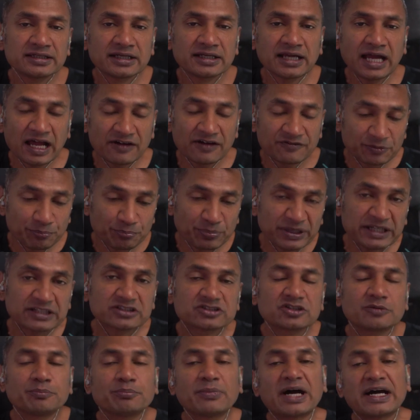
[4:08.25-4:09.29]
having picked
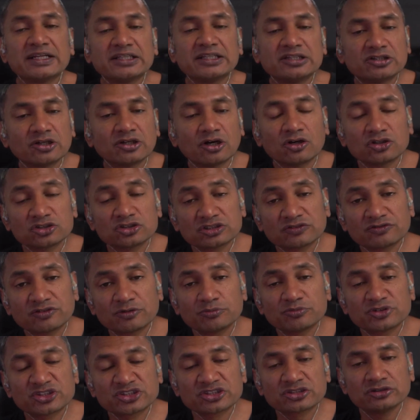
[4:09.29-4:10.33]
up my daughter from
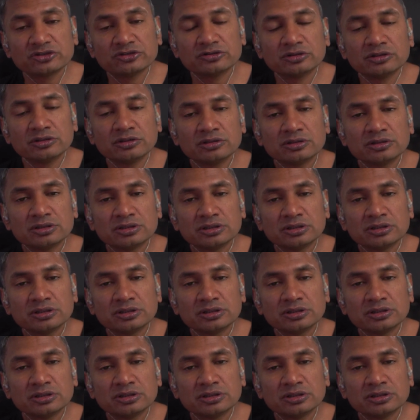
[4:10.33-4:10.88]
school